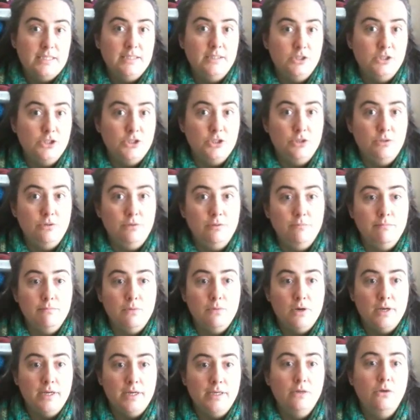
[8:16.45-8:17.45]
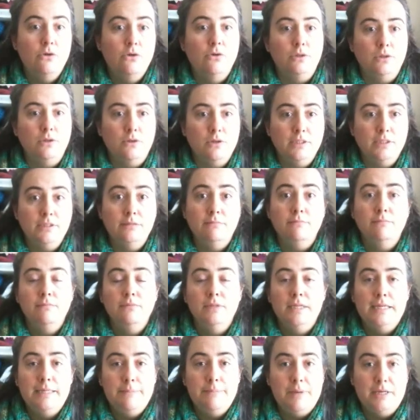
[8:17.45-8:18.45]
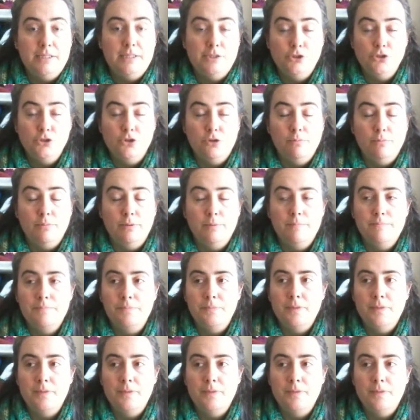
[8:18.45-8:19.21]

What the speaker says: into my online eBay shop.